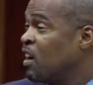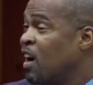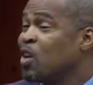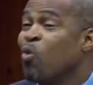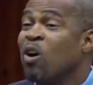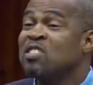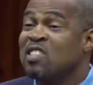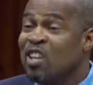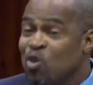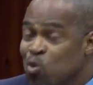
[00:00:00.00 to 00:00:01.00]
And once
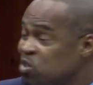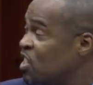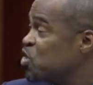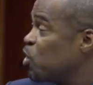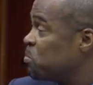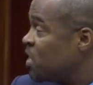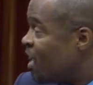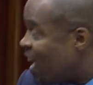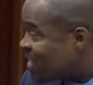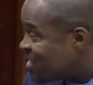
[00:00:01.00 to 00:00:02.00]
they lose their job, they
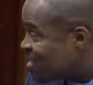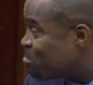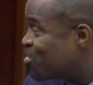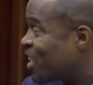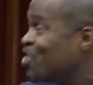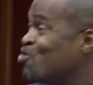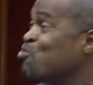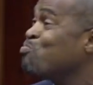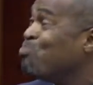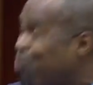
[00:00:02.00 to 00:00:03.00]
are subject to
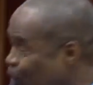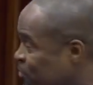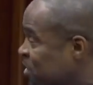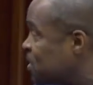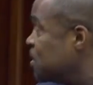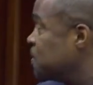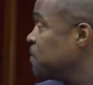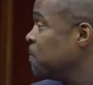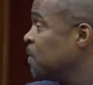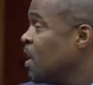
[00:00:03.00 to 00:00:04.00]
poverty.
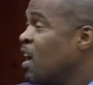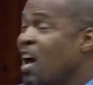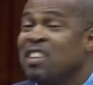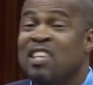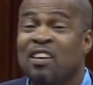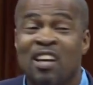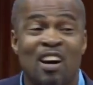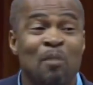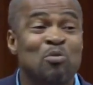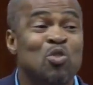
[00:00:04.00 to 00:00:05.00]
And they
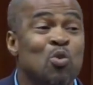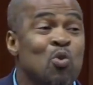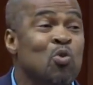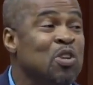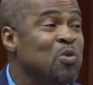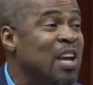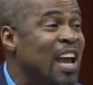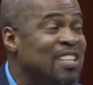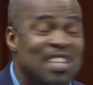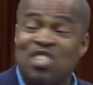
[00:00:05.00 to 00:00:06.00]
come to the
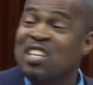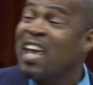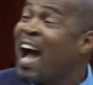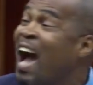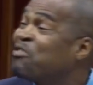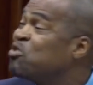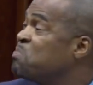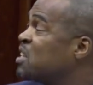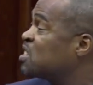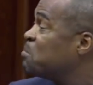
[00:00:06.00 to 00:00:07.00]
realization they have to
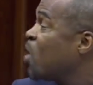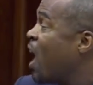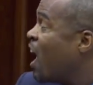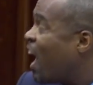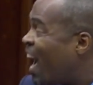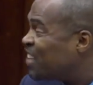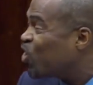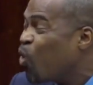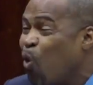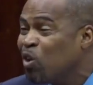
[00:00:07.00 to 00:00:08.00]
make some hard,
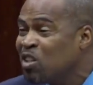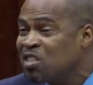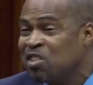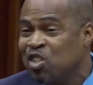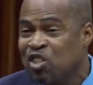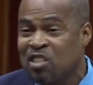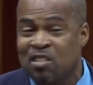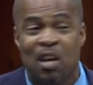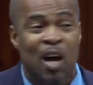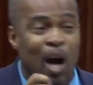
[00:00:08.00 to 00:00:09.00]
cold decisions
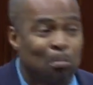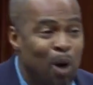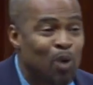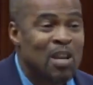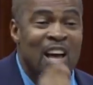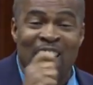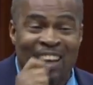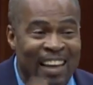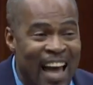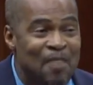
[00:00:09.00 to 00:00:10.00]
about
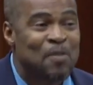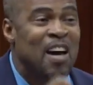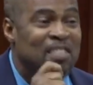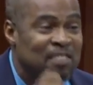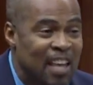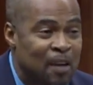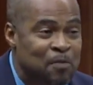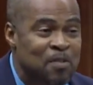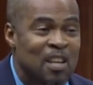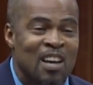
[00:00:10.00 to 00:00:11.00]
life and death
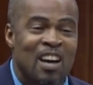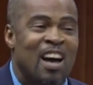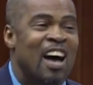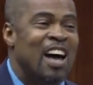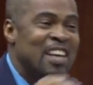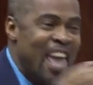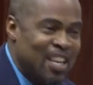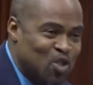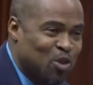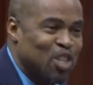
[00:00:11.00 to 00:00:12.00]
and
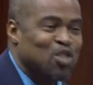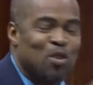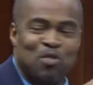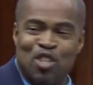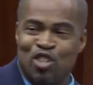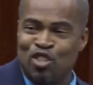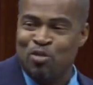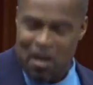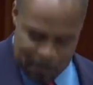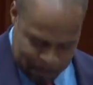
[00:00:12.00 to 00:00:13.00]
education of the children.